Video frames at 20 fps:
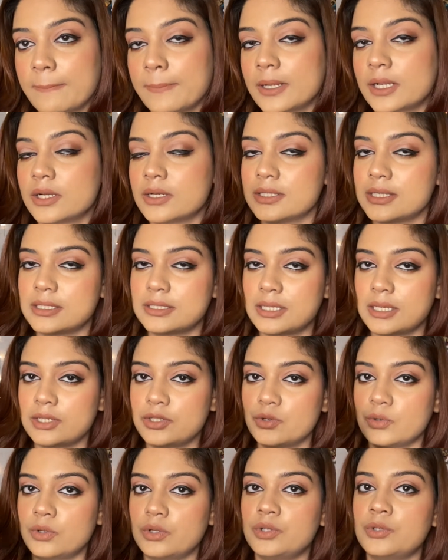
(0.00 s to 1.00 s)
because as I
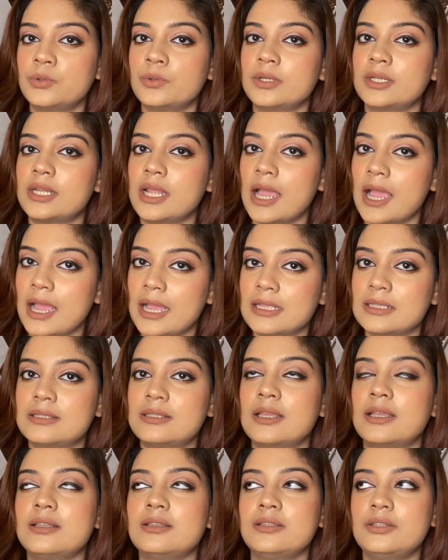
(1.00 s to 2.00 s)
told you, it has
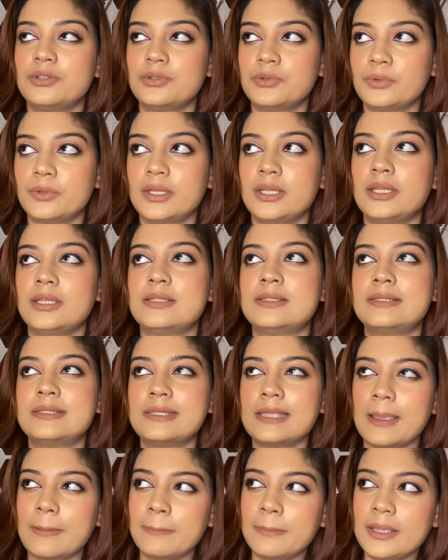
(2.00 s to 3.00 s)
that dewy
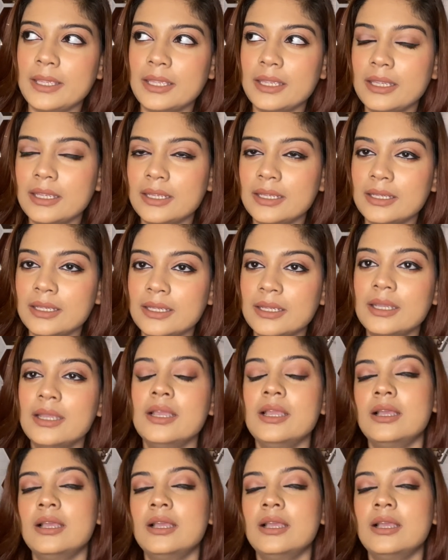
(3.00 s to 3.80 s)
semi